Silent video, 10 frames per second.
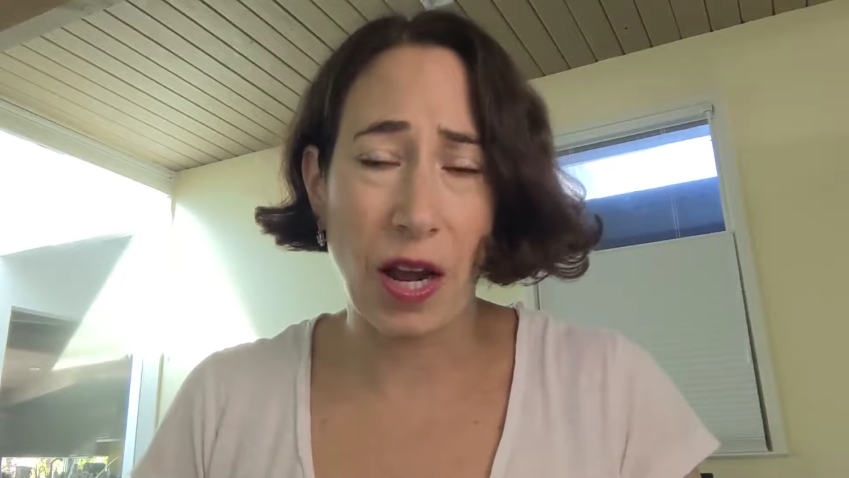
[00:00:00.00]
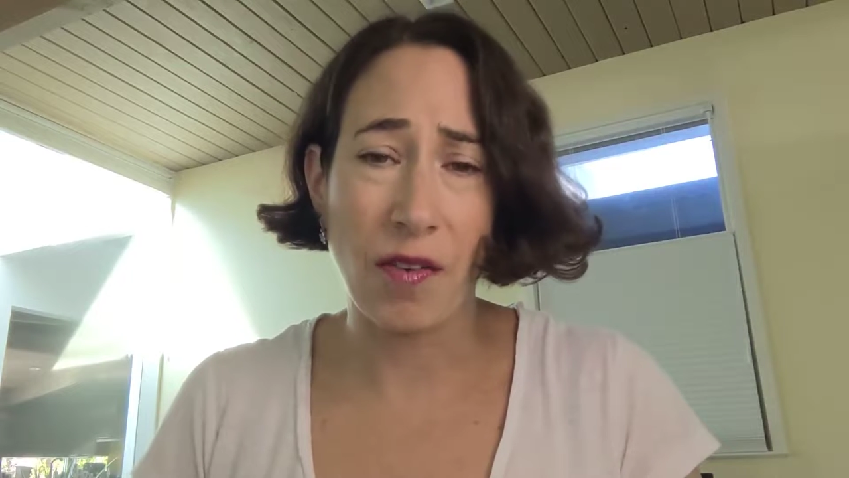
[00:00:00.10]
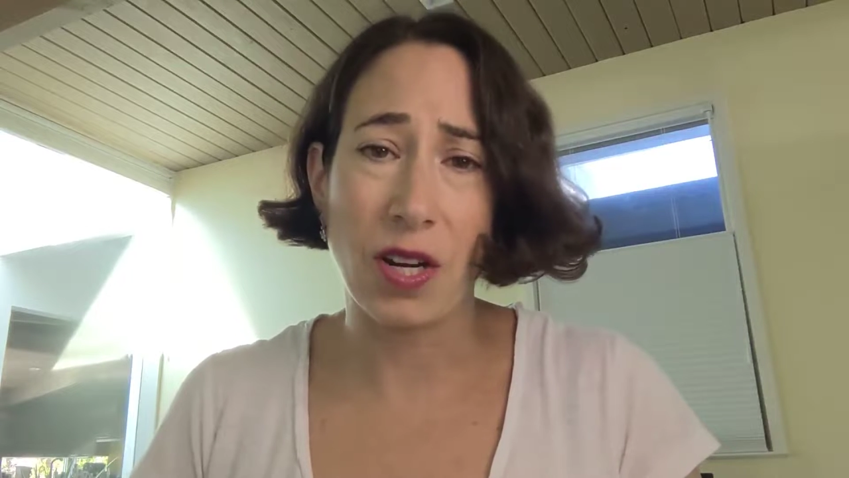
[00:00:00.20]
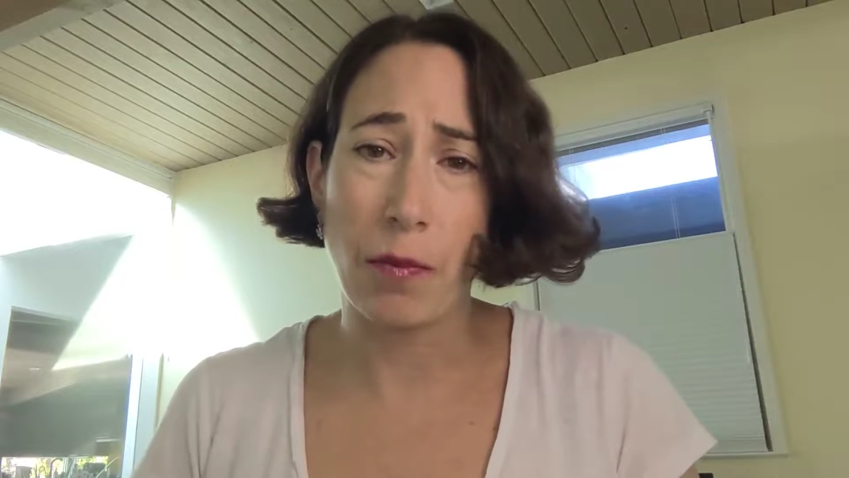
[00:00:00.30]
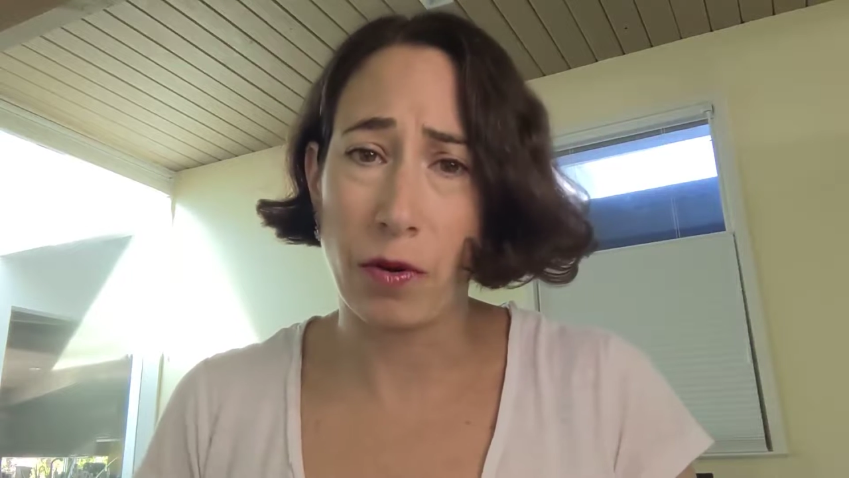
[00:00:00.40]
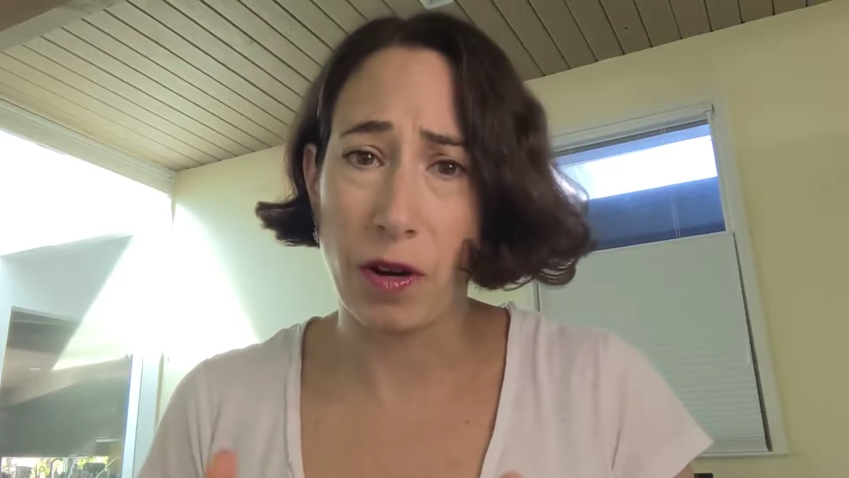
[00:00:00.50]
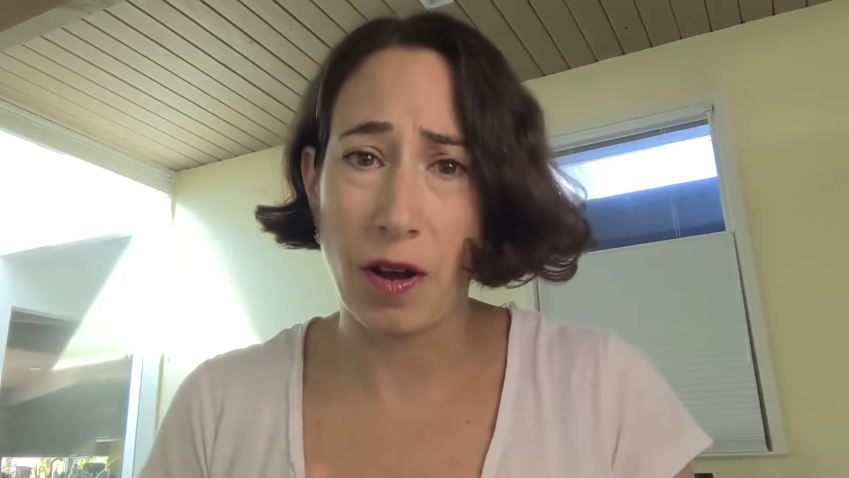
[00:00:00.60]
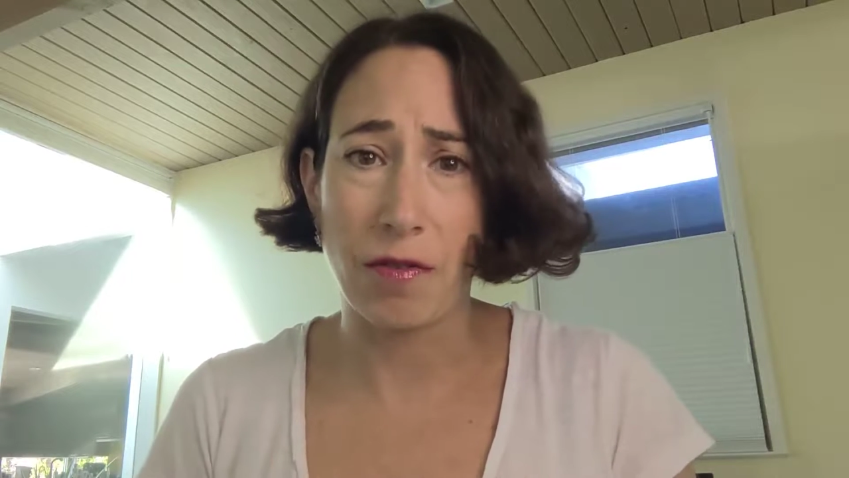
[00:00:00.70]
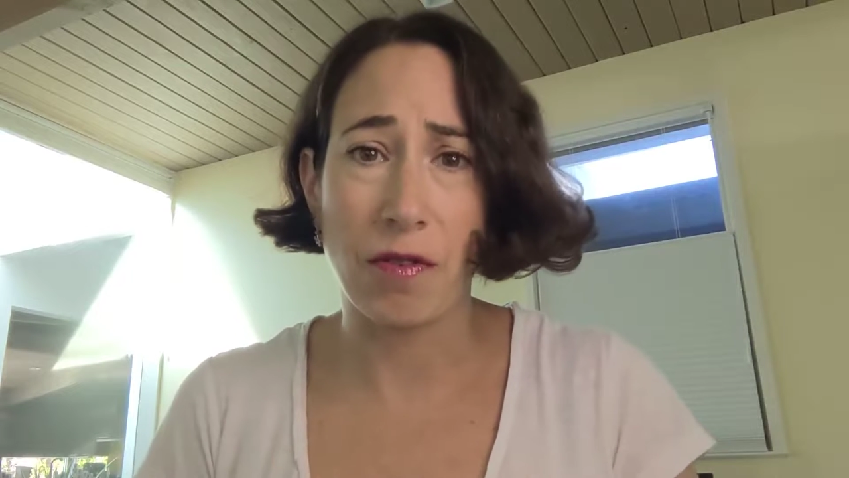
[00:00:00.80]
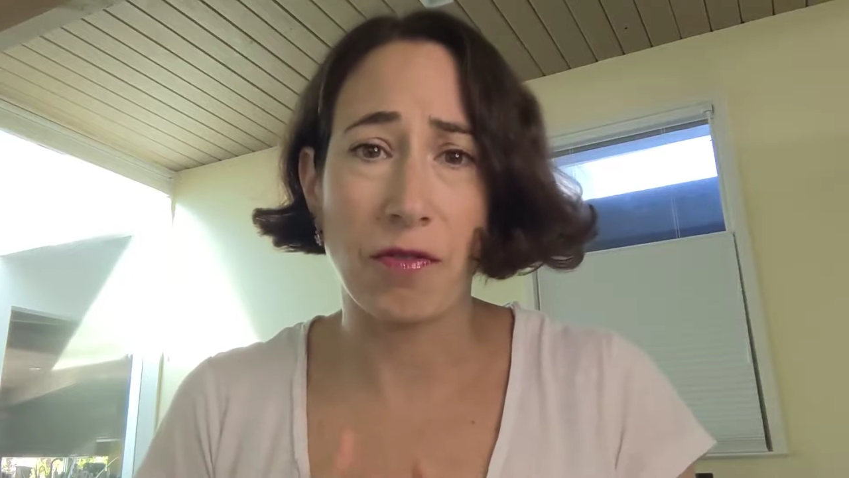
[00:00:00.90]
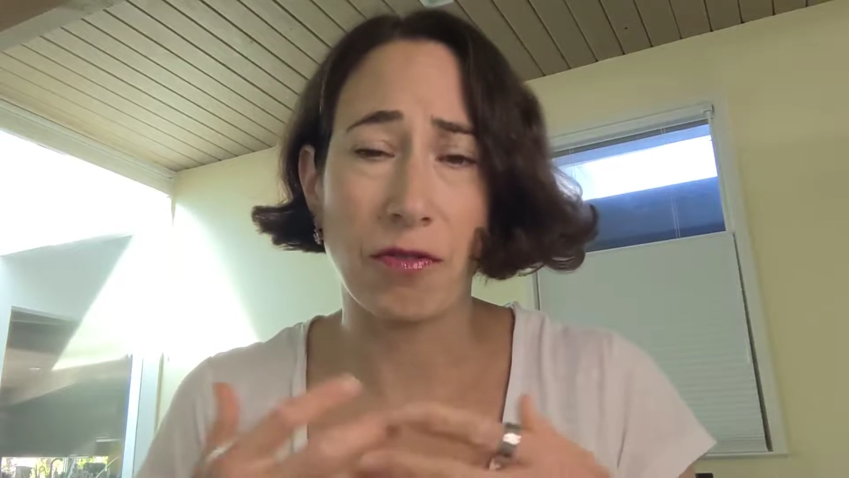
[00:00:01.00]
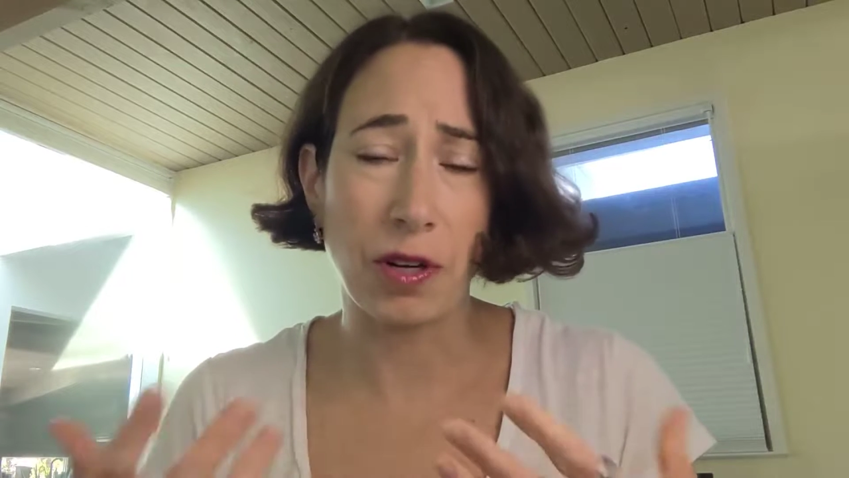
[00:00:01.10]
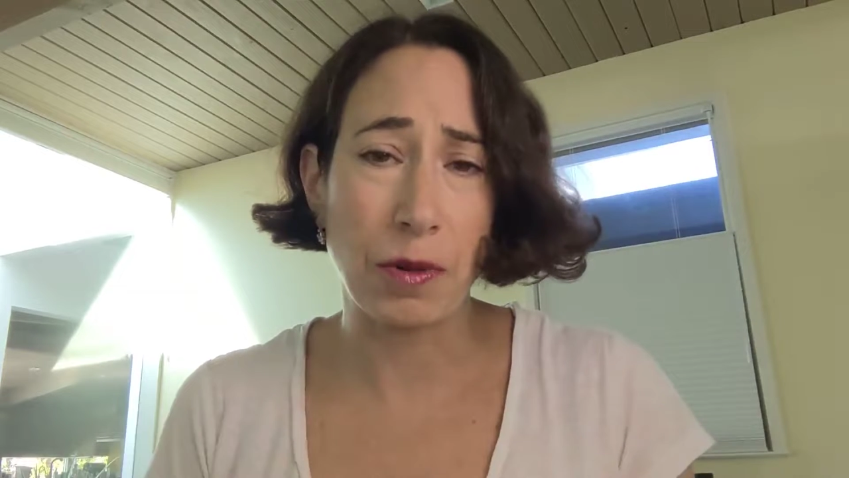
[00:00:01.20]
I have a number of free